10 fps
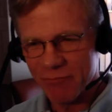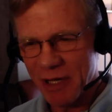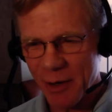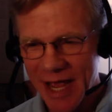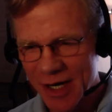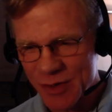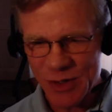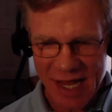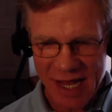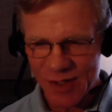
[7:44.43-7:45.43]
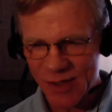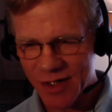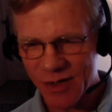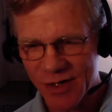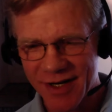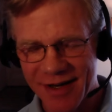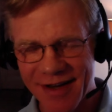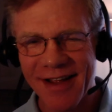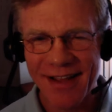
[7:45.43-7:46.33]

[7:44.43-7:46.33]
you know, exercise section, and,